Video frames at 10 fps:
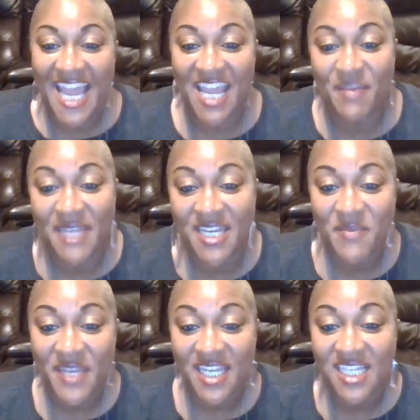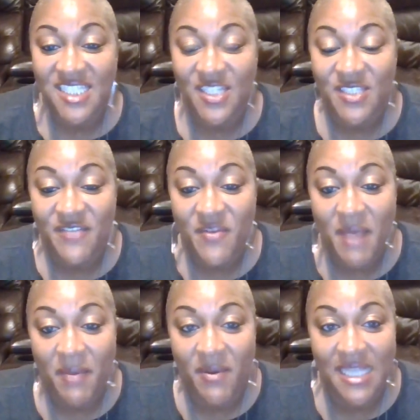I am an independent consultant for
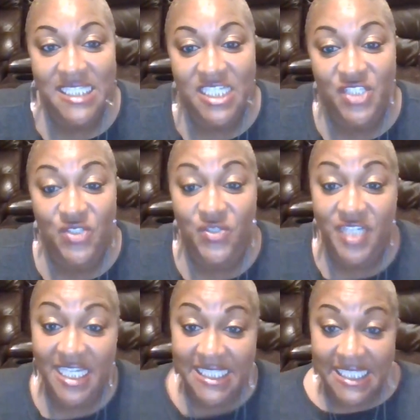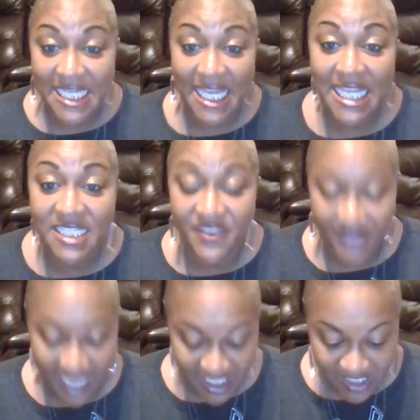paparazzi and jewelry. And tonight's
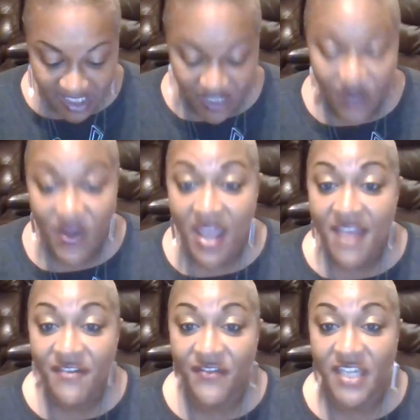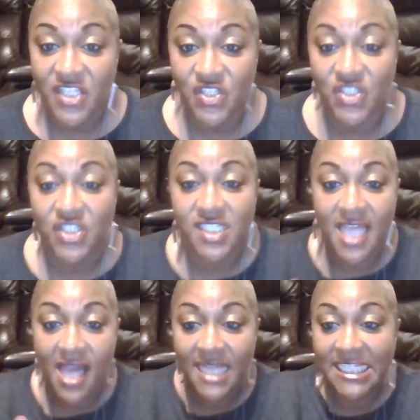flash sale features
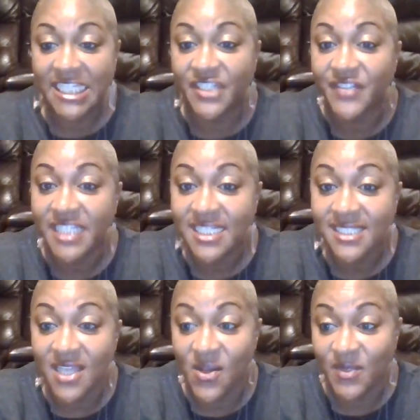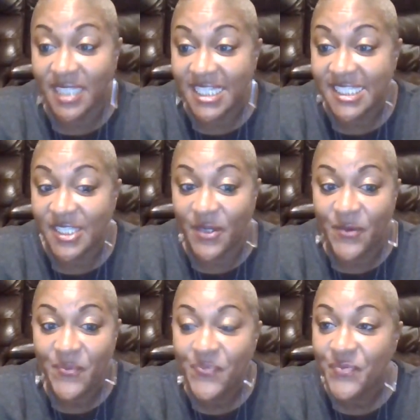earrings only.
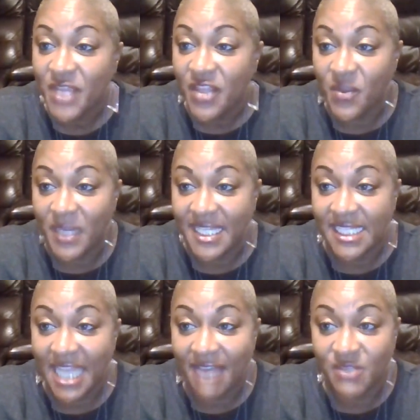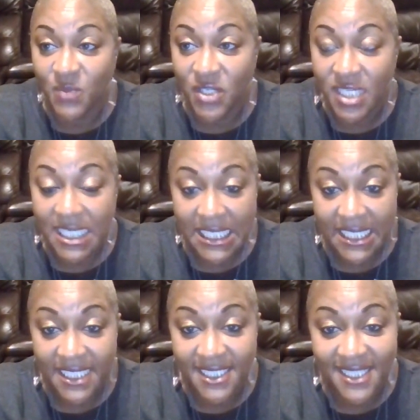So, the way the lives work
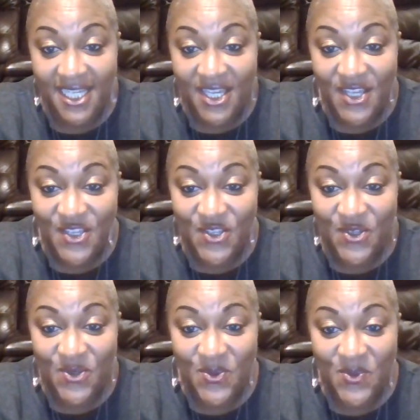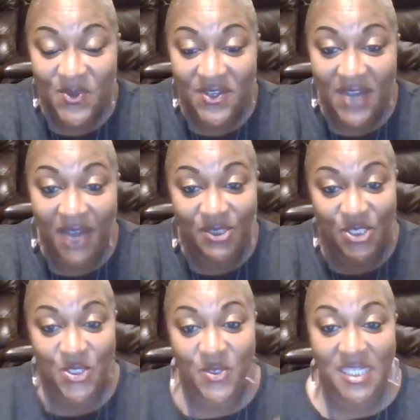is I'll
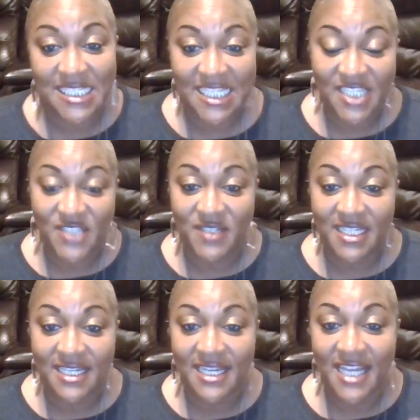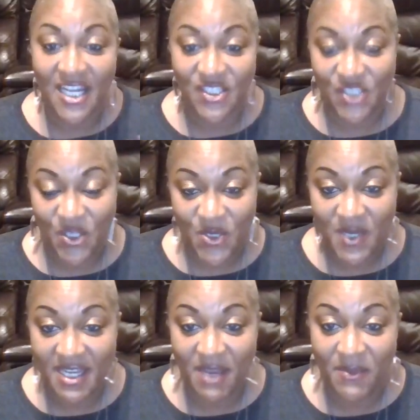show you an accessory, I'll show
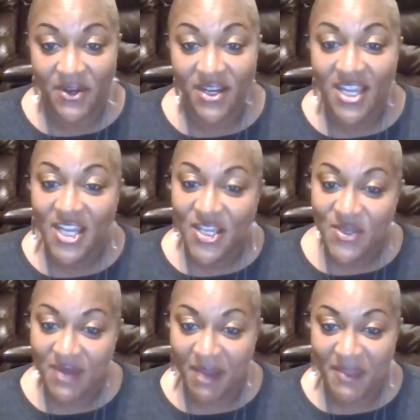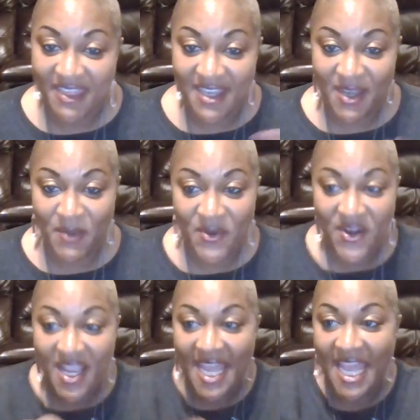you a number, you comment the
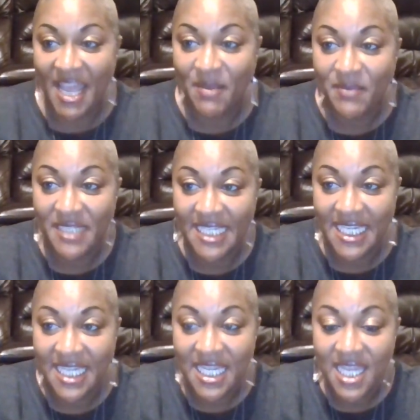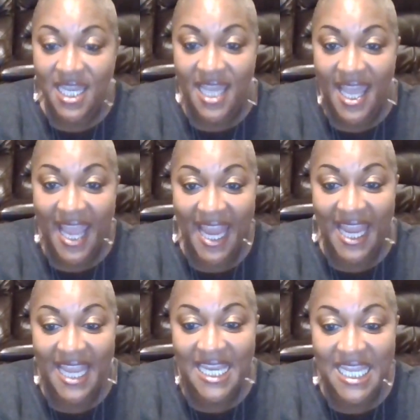number and bling,
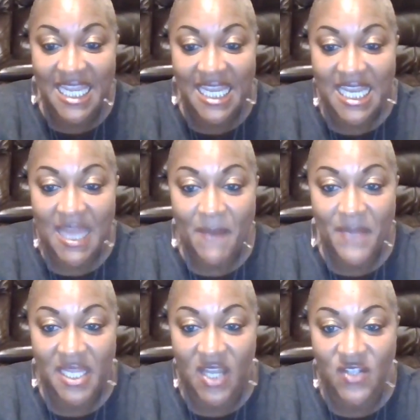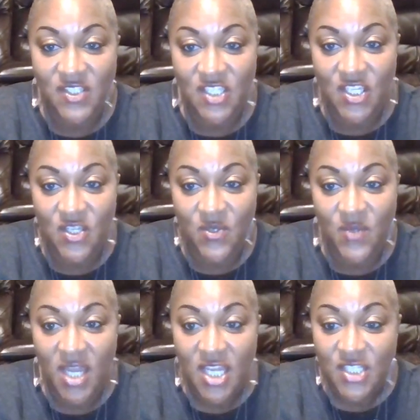and it belongs to you.